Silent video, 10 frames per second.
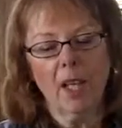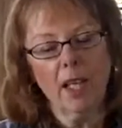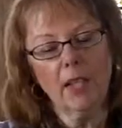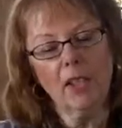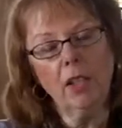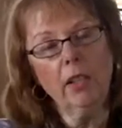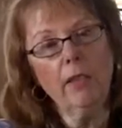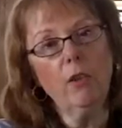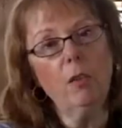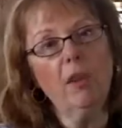and it still
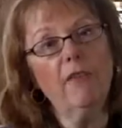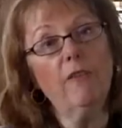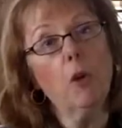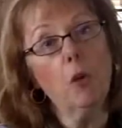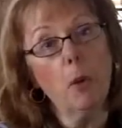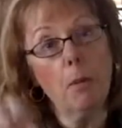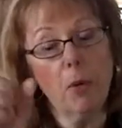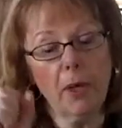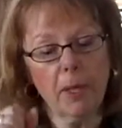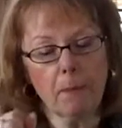gives you a focal
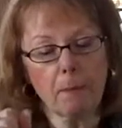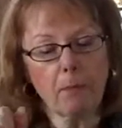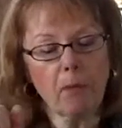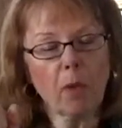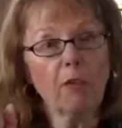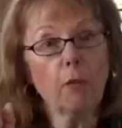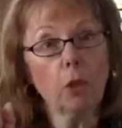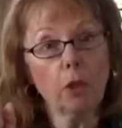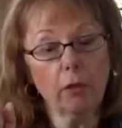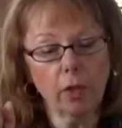point
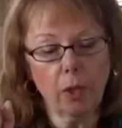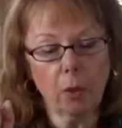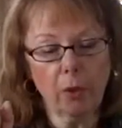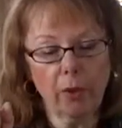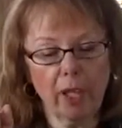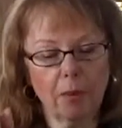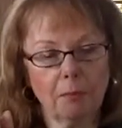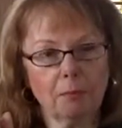for your inquiry.